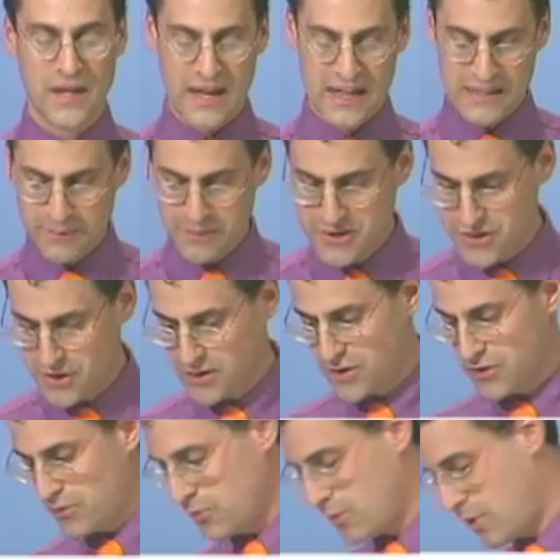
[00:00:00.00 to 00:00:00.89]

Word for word: And let me show you